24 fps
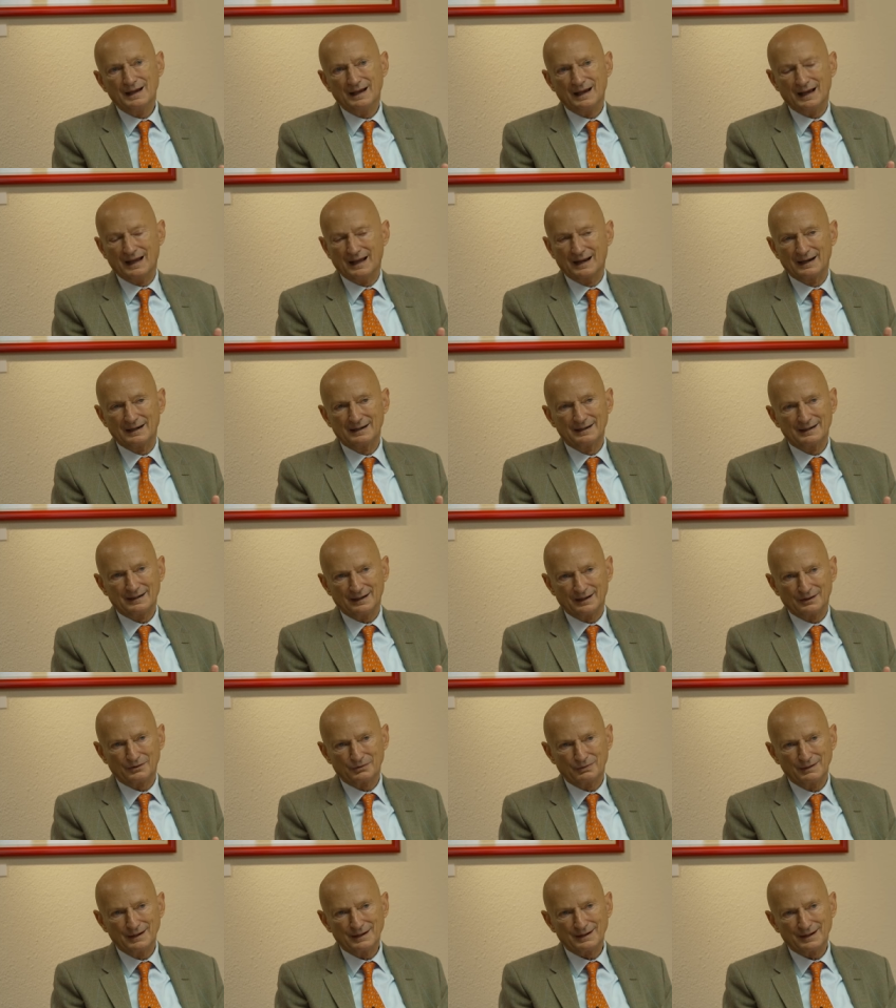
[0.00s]
and
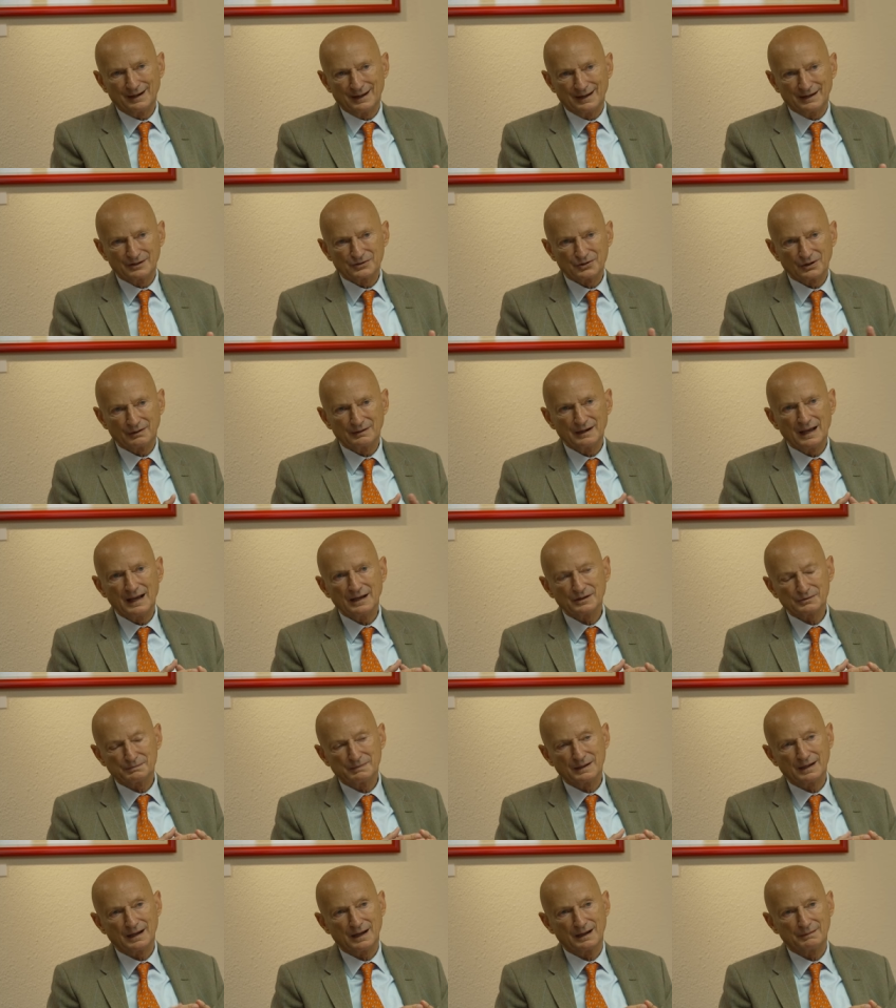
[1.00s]
Twitter and so on has
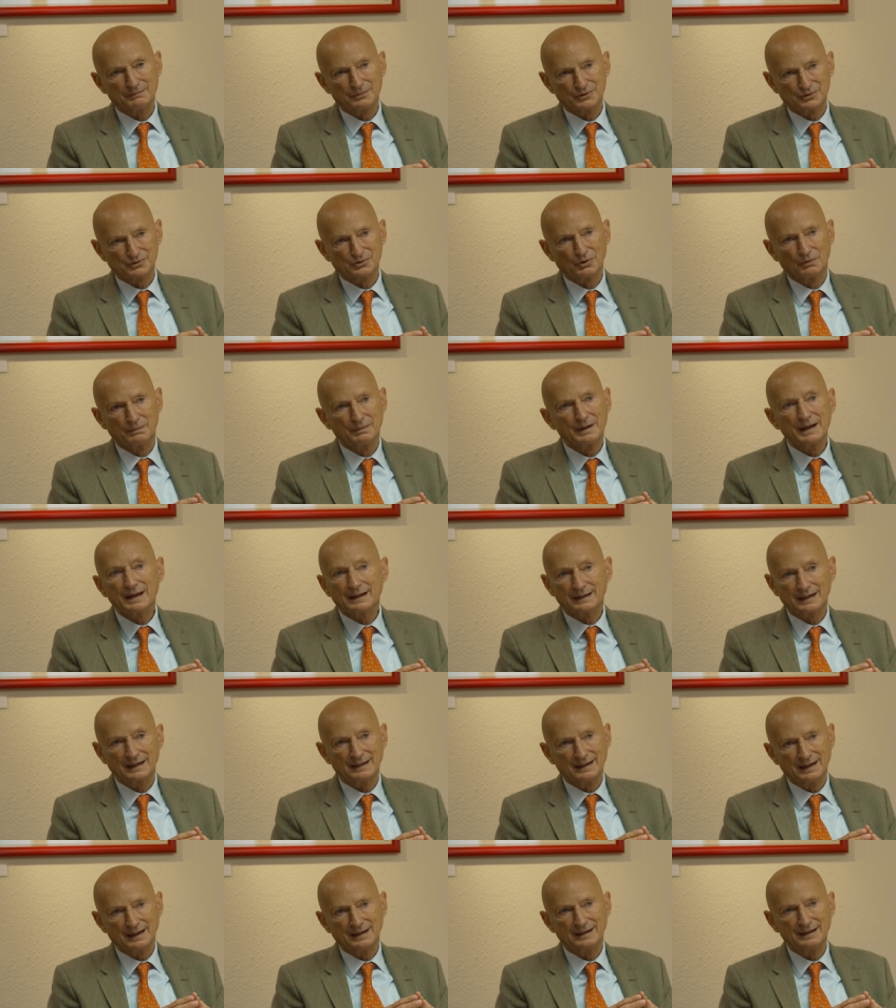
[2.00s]
become so big
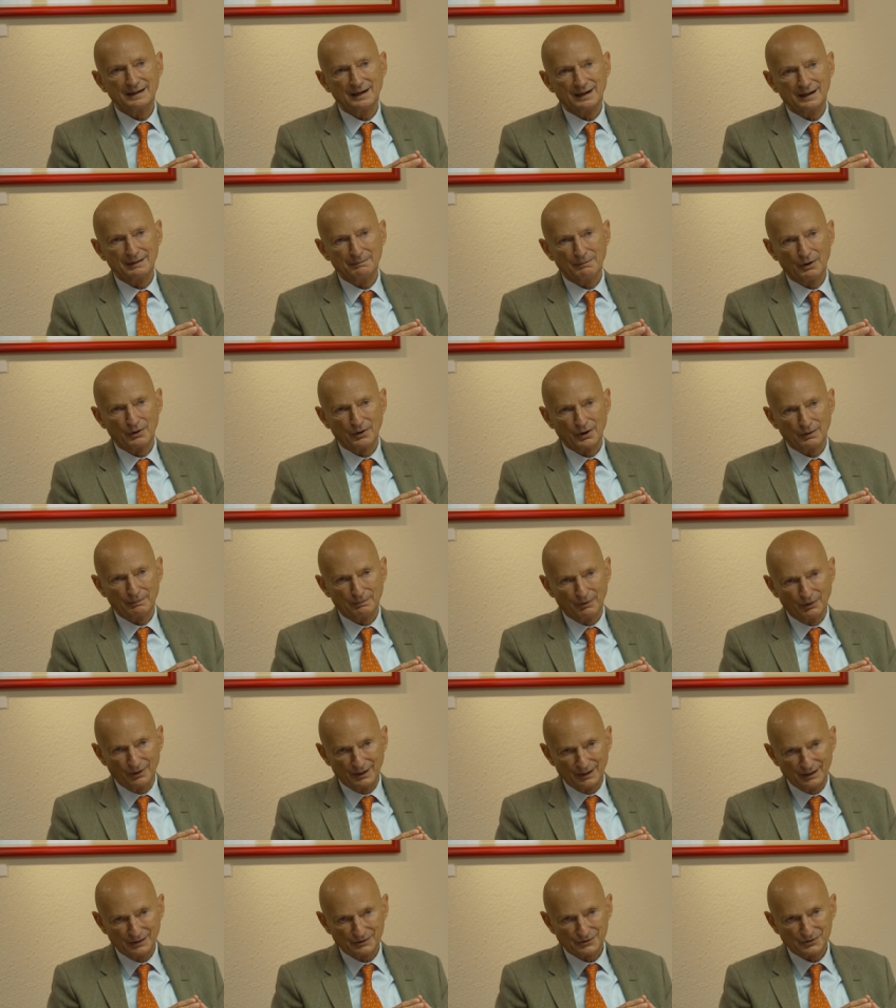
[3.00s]
that they are nearly
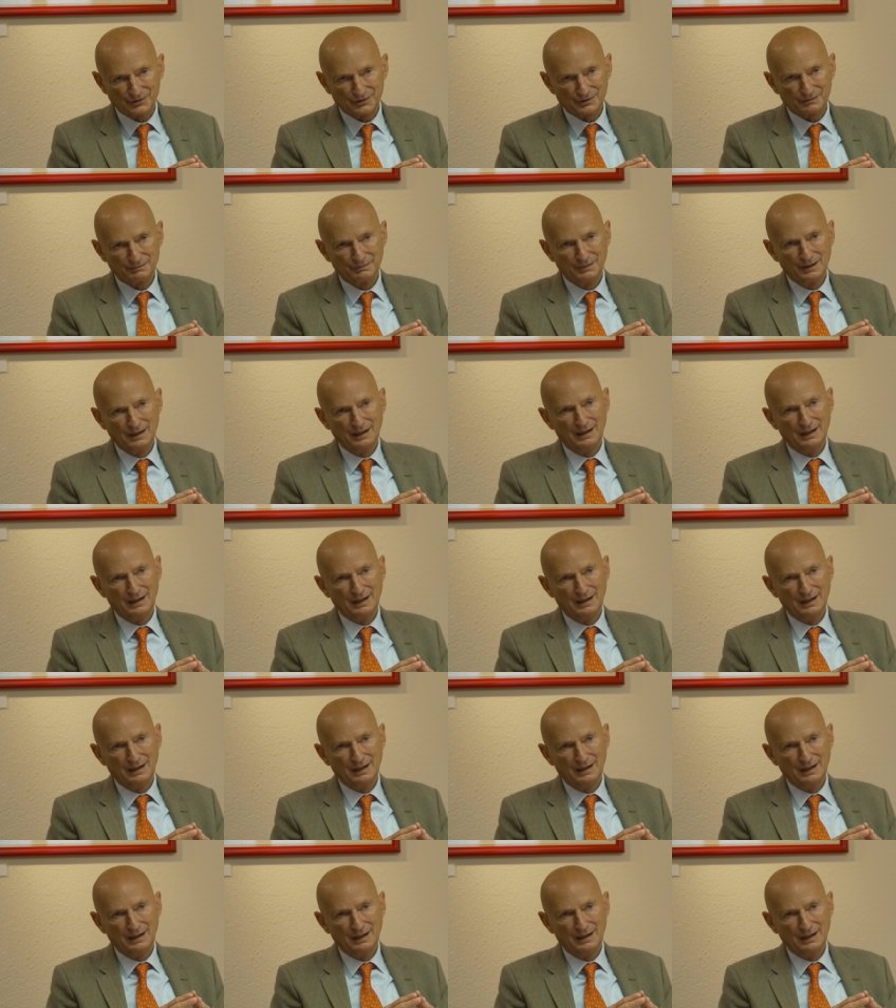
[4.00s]
monopolists.